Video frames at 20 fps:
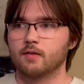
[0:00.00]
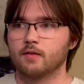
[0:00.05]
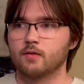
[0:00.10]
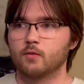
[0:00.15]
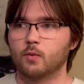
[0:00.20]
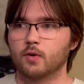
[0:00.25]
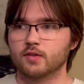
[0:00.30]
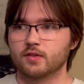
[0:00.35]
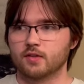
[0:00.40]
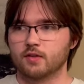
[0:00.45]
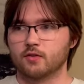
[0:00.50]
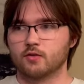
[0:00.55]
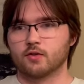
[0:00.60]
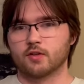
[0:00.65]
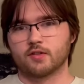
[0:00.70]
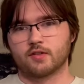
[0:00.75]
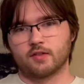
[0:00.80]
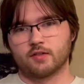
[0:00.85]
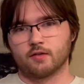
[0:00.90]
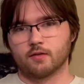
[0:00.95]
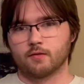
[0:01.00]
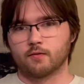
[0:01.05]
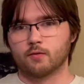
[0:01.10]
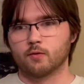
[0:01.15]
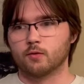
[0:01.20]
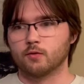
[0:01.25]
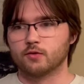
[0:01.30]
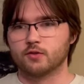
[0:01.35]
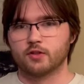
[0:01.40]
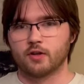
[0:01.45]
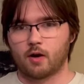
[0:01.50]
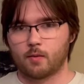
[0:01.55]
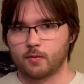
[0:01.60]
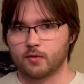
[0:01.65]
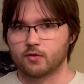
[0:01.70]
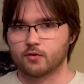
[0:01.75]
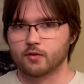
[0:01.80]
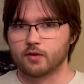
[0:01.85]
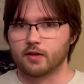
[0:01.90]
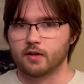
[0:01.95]
wasn't addressing the full
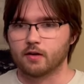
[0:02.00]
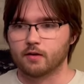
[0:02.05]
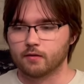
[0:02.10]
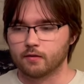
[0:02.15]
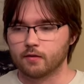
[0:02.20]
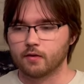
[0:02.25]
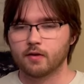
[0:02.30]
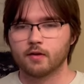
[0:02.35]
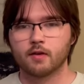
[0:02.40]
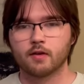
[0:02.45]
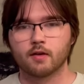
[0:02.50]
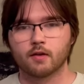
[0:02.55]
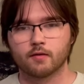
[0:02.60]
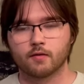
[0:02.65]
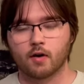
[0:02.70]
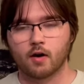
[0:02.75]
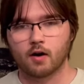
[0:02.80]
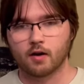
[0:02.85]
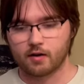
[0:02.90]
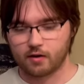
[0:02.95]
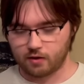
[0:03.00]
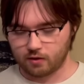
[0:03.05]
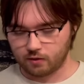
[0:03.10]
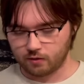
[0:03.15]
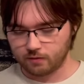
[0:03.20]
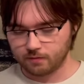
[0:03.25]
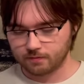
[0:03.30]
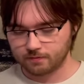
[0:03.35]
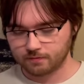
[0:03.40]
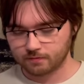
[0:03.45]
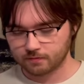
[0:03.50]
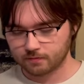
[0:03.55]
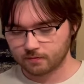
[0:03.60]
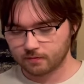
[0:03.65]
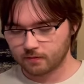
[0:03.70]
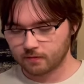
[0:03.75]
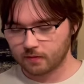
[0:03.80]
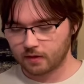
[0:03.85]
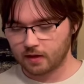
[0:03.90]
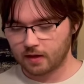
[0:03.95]
geometry of audio.
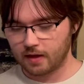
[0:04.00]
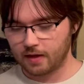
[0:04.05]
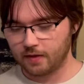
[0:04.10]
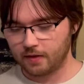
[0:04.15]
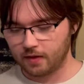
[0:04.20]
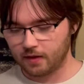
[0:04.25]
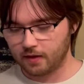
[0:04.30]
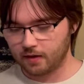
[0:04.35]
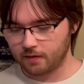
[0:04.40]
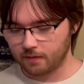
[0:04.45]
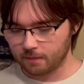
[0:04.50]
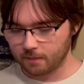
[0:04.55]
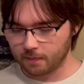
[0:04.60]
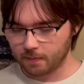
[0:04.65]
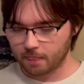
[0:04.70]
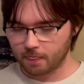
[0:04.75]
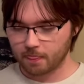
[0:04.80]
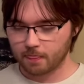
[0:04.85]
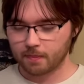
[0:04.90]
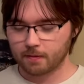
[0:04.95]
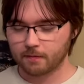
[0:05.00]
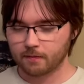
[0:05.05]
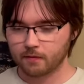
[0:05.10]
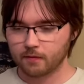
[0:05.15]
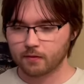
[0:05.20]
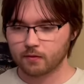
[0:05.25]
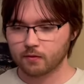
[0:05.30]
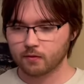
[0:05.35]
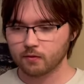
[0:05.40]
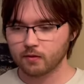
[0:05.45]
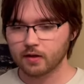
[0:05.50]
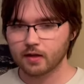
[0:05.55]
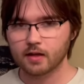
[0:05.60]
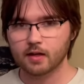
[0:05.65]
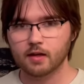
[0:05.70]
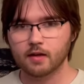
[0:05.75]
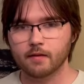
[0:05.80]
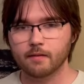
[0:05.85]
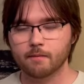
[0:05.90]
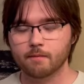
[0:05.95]
And then
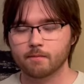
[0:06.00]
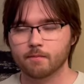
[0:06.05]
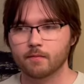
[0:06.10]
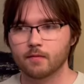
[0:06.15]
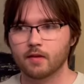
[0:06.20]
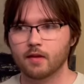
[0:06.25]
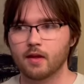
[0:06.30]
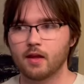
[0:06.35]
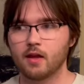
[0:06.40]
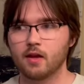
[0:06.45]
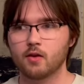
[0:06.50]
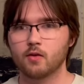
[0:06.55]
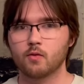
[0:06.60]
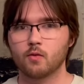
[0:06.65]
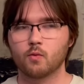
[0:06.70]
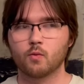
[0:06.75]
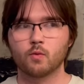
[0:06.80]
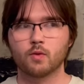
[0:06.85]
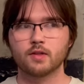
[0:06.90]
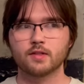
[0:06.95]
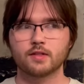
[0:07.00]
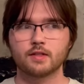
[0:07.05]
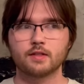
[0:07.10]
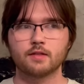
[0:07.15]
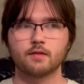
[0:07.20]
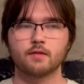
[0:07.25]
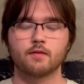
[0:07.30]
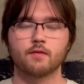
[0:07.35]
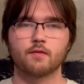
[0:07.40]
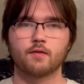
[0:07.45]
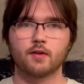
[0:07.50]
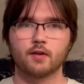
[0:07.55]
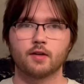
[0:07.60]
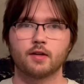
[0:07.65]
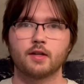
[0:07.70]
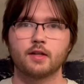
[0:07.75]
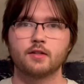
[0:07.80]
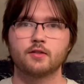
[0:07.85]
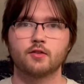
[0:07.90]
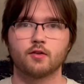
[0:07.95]
three, it wasn't
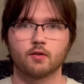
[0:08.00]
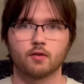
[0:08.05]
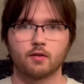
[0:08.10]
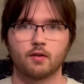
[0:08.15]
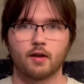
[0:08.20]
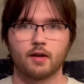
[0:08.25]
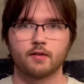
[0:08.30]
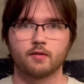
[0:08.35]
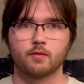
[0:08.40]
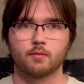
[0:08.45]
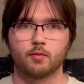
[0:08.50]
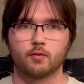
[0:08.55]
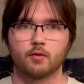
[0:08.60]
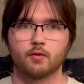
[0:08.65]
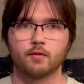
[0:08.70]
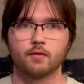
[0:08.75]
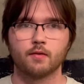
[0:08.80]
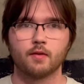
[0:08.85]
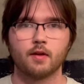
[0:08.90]
very generalizable,